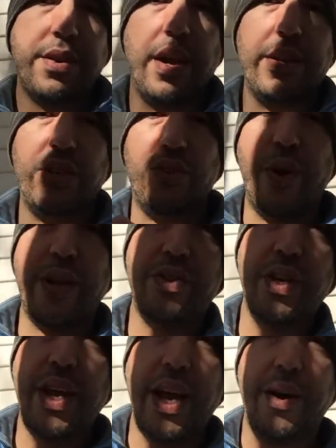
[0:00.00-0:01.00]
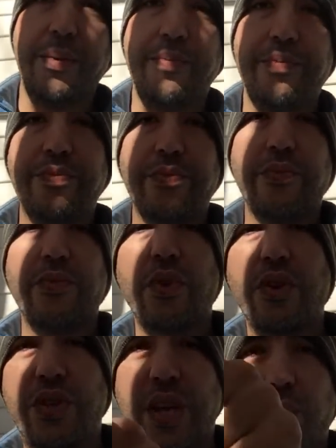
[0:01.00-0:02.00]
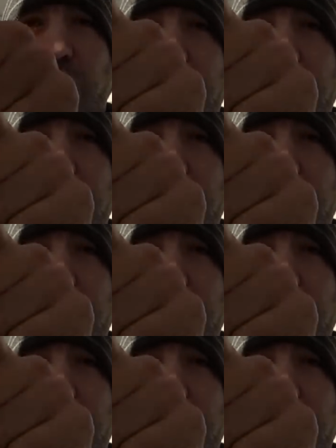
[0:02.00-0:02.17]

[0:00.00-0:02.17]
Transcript: Got to stretch it out. You see,